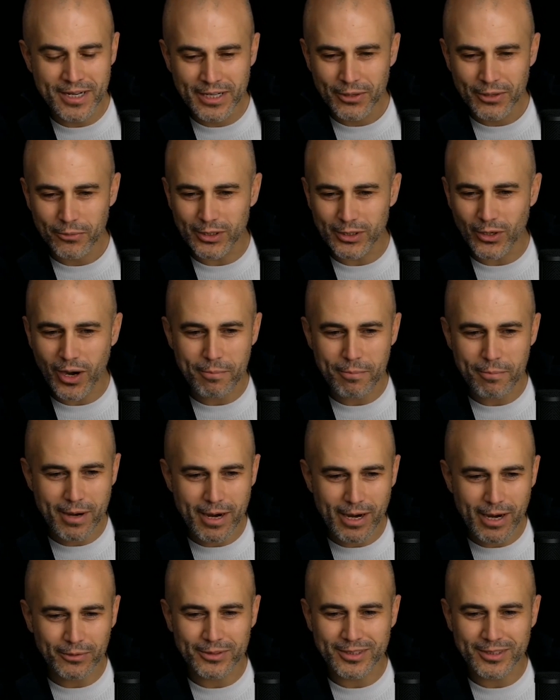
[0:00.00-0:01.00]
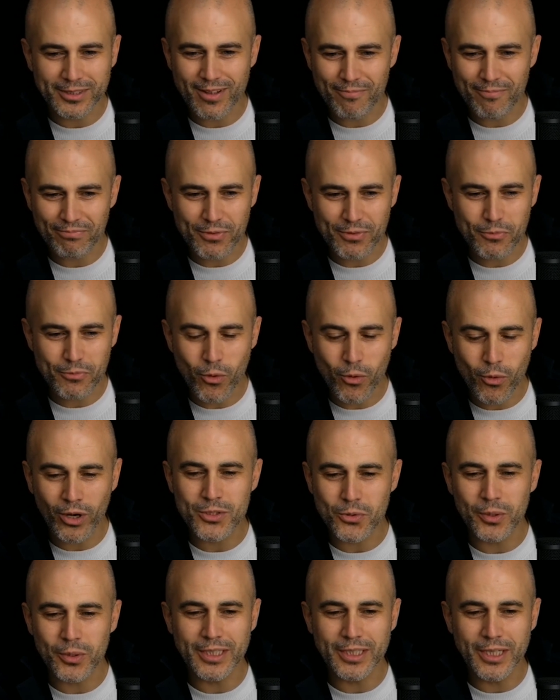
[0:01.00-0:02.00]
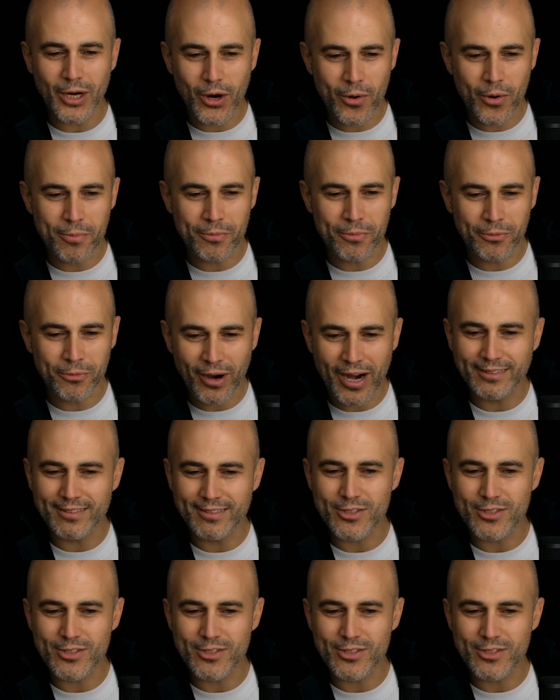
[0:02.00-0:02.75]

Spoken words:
we talk about words with ohm, right?